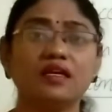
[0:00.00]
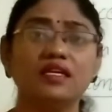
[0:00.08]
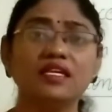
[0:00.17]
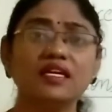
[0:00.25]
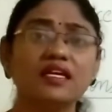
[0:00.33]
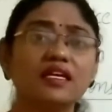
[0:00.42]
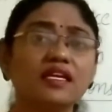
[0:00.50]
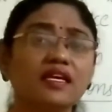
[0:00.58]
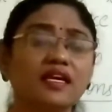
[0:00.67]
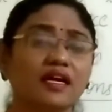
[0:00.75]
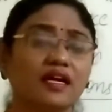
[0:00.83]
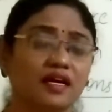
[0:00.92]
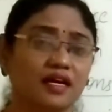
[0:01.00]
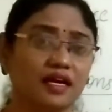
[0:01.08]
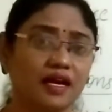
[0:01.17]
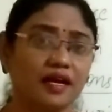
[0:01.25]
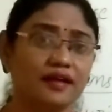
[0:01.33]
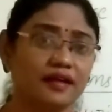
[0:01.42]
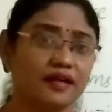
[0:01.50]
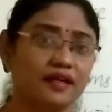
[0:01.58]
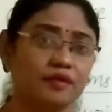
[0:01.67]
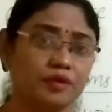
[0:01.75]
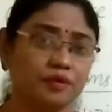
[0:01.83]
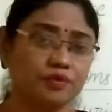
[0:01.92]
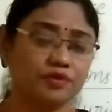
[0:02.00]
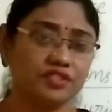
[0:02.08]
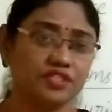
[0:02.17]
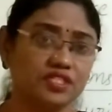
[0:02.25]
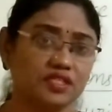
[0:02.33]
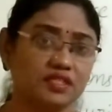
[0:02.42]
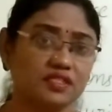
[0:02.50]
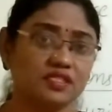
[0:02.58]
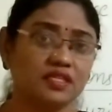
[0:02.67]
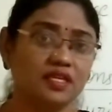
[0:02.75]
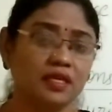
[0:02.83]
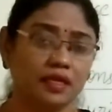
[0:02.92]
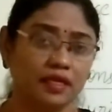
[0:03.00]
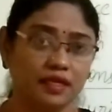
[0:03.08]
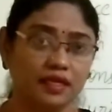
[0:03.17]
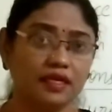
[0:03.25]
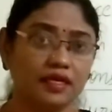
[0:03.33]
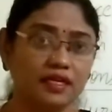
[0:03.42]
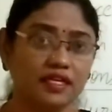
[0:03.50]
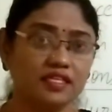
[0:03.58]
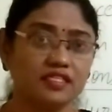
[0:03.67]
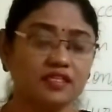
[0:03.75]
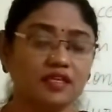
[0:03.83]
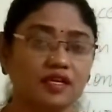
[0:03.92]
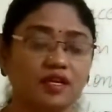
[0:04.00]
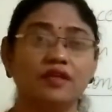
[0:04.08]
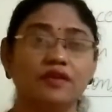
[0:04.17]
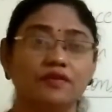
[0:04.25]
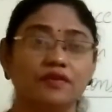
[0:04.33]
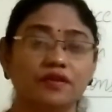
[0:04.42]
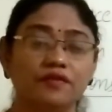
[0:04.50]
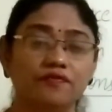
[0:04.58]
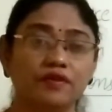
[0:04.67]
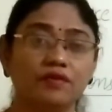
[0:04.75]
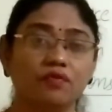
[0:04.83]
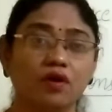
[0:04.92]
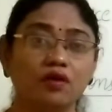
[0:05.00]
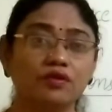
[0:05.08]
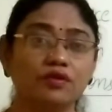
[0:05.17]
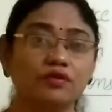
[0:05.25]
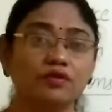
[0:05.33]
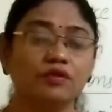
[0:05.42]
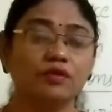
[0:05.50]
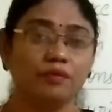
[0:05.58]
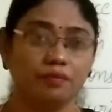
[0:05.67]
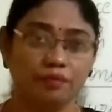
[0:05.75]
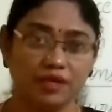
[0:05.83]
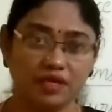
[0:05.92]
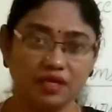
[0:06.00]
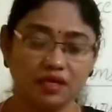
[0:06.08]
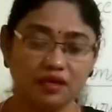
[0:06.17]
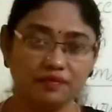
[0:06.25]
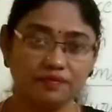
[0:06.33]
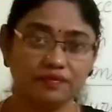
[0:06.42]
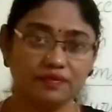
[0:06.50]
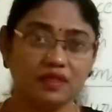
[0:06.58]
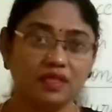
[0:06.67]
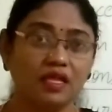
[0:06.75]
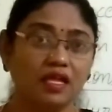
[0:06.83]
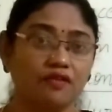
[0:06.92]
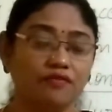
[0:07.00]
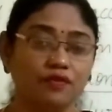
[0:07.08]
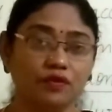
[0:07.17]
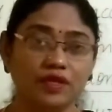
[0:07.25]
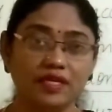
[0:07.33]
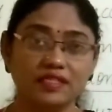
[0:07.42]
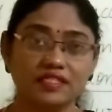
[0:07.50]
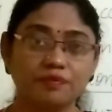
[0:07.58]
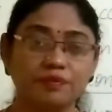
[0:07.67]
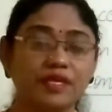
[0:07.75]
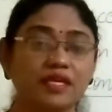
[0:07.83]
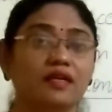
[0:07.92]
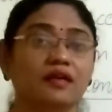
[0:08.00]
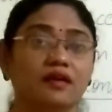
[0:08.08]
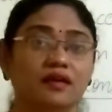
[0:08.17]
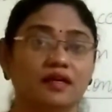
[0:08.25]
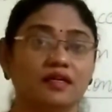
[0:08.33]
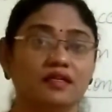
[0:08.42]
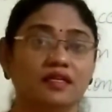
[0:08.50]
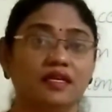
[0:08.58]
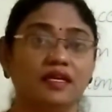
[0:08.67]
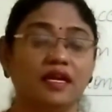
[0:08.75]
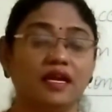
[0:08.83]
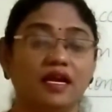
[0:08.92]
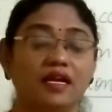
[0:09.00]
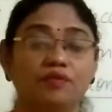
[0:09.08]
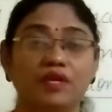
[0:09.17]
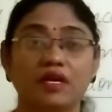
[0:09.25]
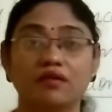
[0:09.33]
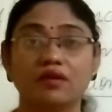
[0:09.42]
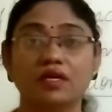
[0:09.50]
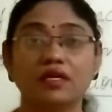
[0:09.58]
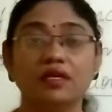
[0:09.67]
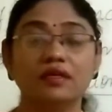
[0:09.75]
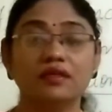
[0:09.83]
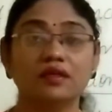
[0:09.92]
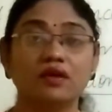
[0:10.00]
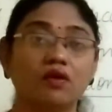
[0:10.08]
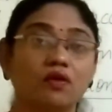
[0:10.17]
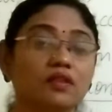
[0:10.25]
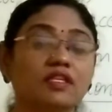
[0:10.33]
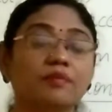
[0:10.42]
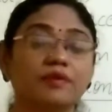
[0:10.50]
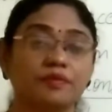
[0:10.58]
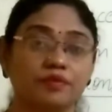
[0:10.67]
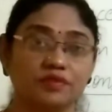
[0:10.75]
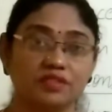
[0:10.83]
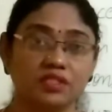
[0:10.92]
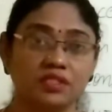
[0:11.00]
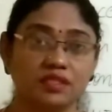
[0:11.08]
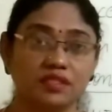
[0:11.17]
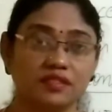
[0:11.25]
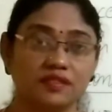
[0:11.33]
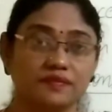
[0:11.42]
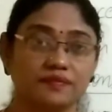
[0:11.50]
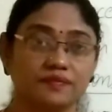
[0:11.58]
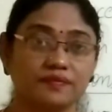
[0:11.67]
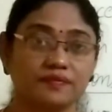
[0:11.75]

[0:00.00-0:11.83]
nearly 100 prepositions in English. If we want to become a fluent speaker, and we have to learn all the prepositions.